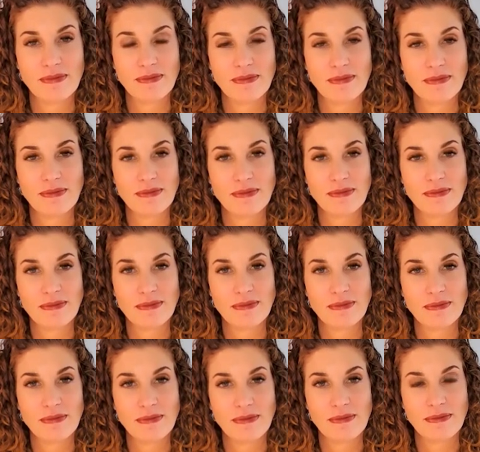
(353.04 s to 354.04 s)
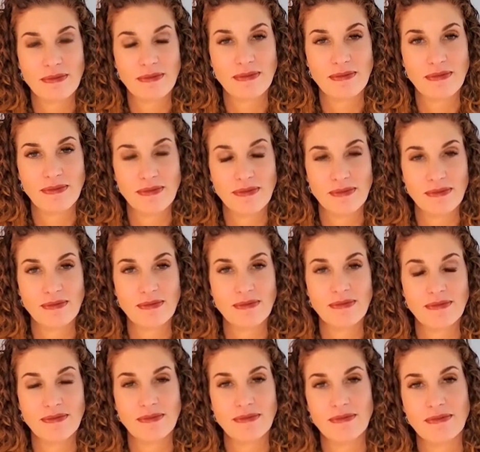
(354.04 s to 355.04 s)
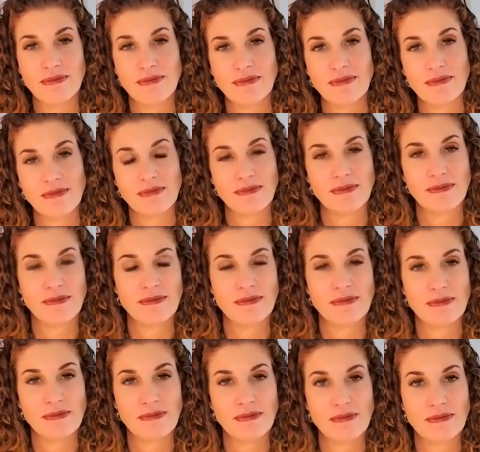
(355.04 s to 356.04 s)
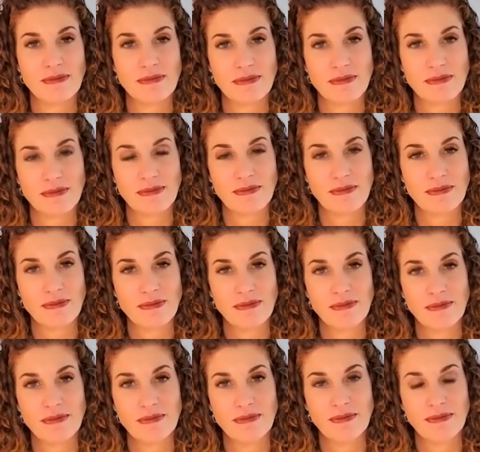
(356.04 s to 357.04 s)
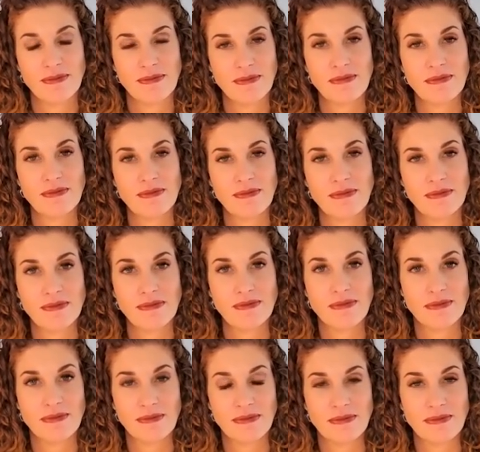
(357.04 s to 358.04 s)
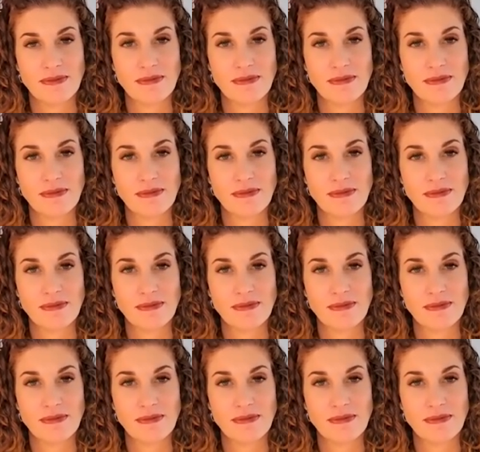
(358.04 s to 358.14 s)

No words are spoken by the person on screen.